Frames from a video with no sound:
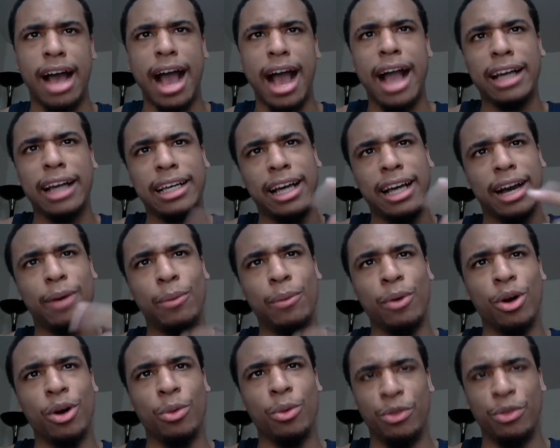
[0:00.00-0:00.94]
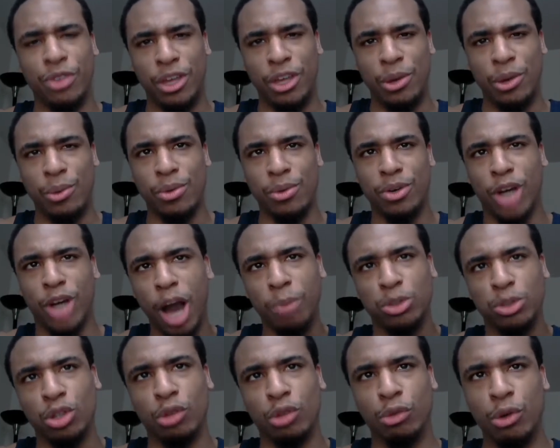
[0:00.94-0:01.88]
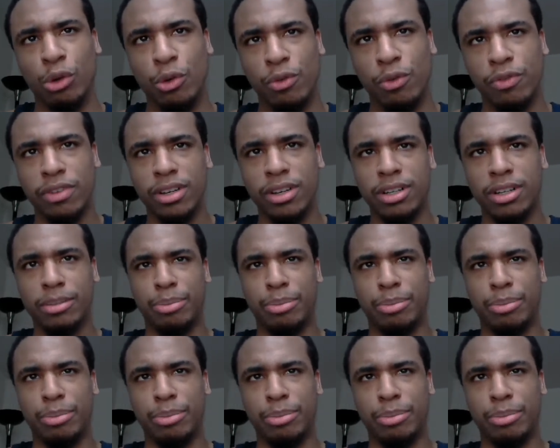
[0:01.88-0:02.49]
I got word with you. Come to the roof